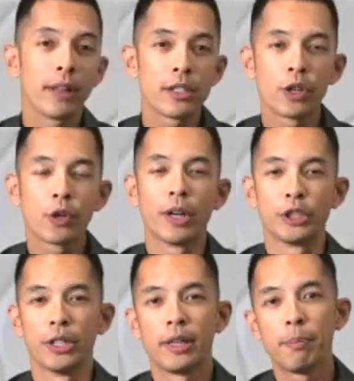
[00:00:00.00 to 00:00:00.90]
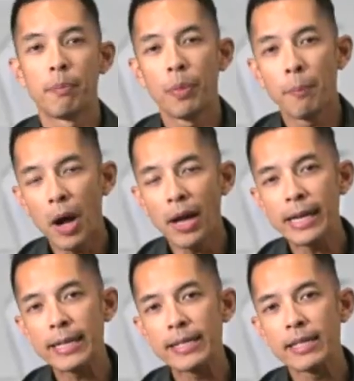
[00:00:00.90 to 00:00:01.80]
that's a good question. The
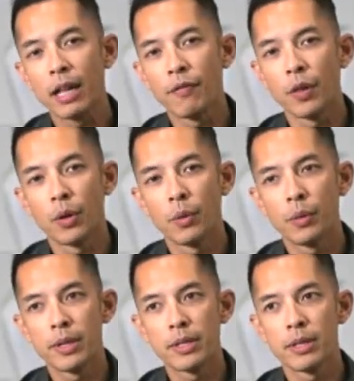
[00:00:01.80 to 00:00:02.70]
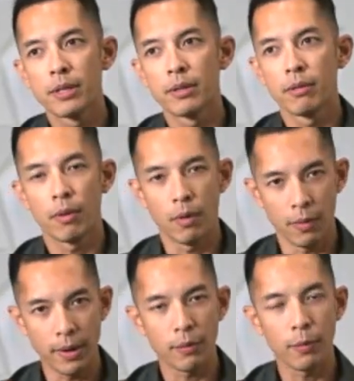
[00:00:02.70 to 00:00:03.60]
body itself alone is
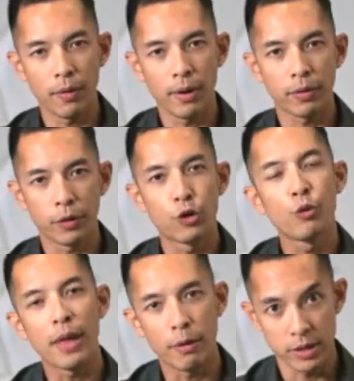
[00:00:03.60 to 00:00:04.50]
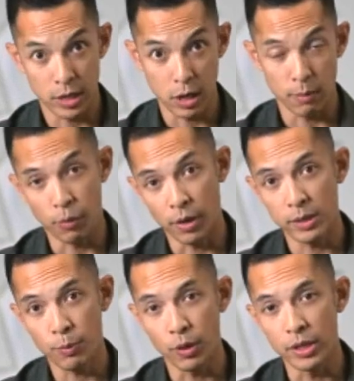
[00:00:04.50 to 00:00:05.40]
right at the $2,000
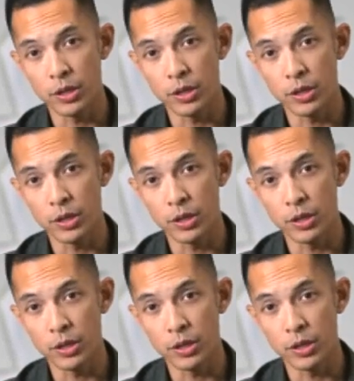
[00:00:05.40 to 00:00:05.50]
price point.